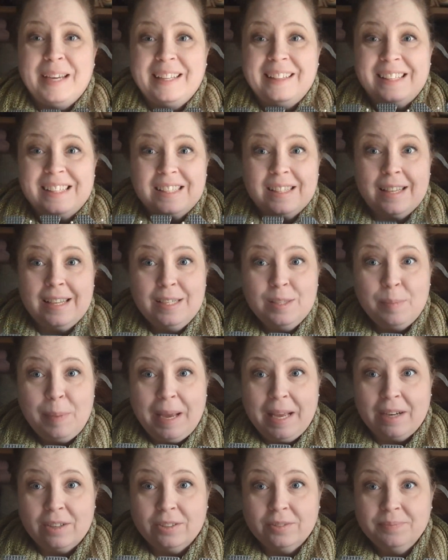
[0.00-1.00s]
this lace
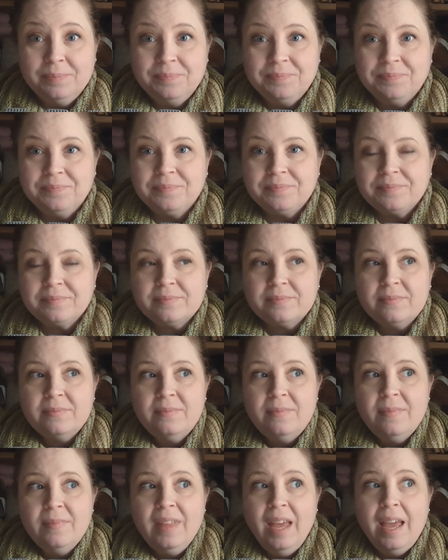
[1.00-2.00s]
panel,
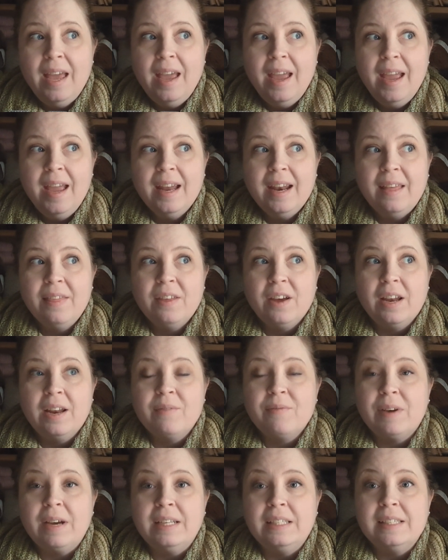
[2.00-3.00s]
and I thought
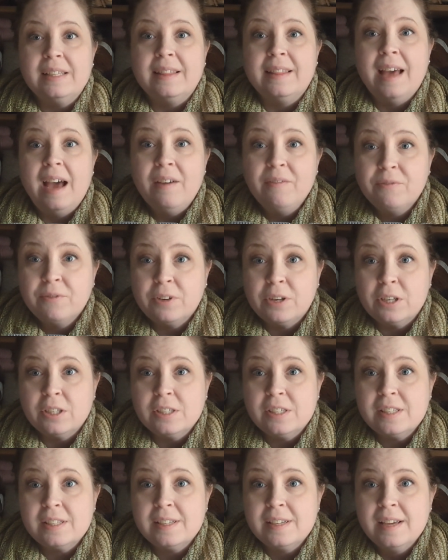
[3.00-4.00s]
if I did that
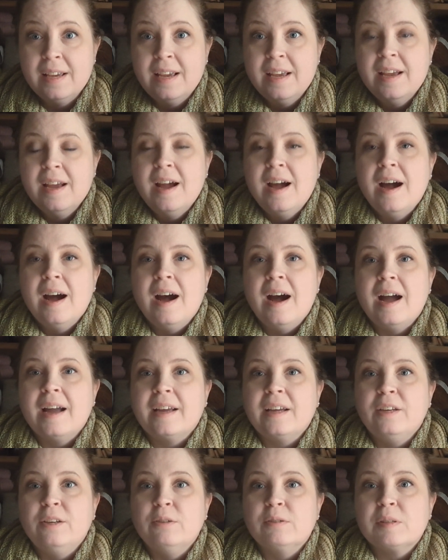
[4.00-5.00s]
first, I
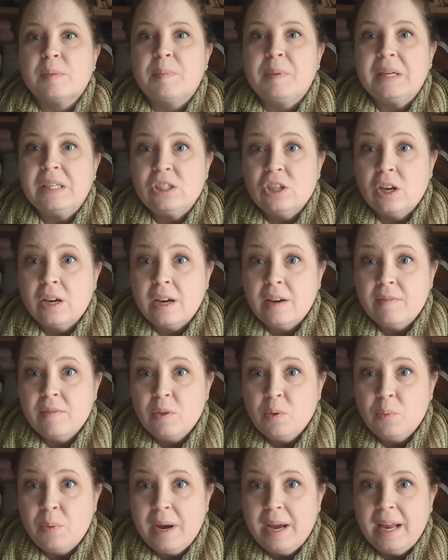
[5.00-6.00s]
could use a big chunk of
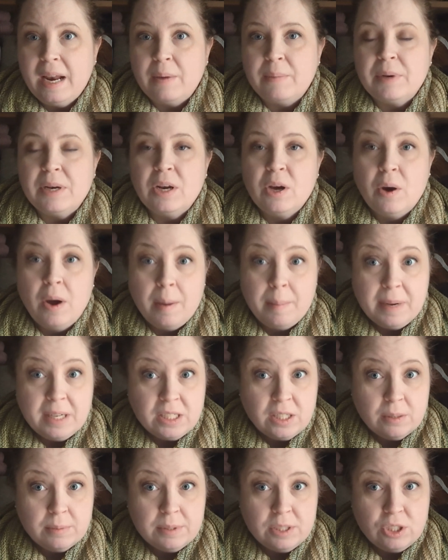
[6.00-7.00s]
the white. I would know how much
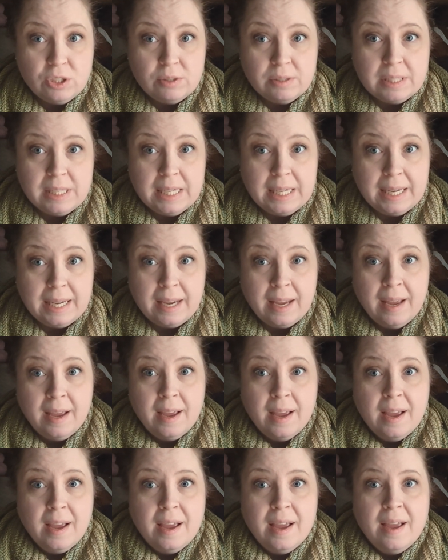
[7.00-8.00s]
I was using,
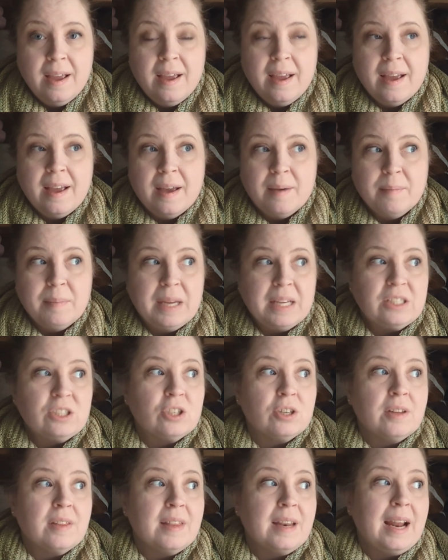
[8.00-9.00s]
make
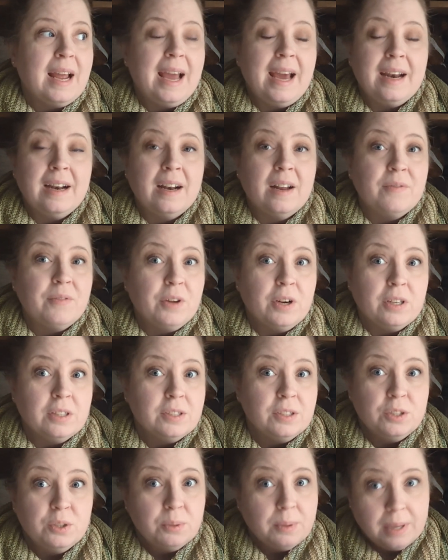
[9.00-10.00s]
sure that I had enough yarn
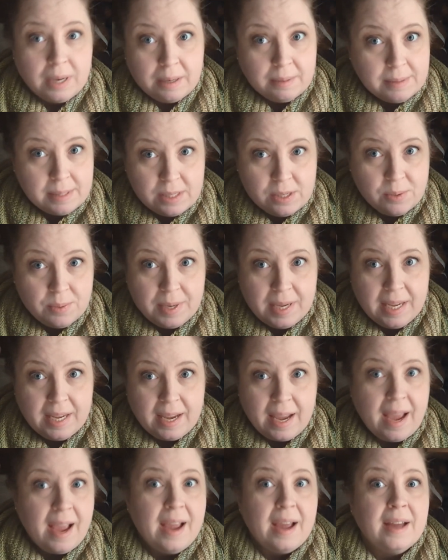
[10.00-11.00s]
to do what I was
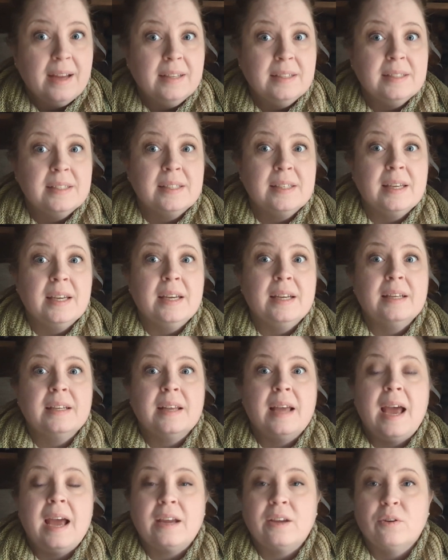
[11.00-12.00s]
doing, and get
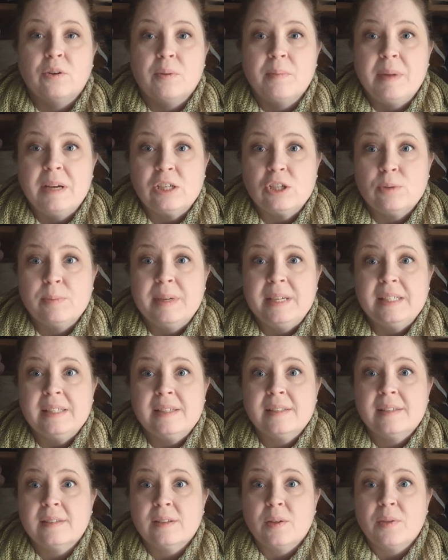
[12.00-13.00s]
accurate measurements
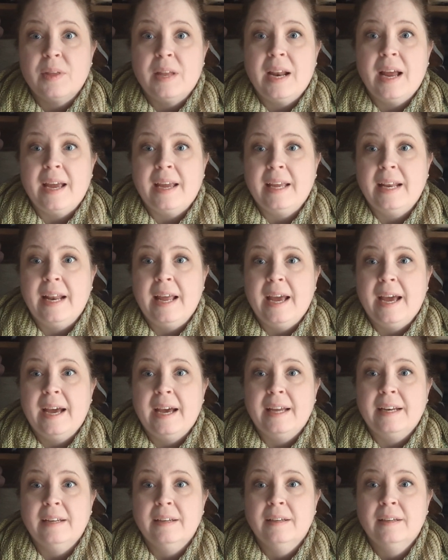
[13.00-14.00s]
so that I can
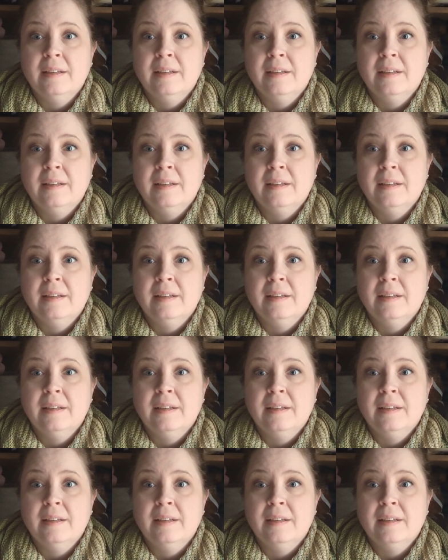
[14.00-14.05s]
add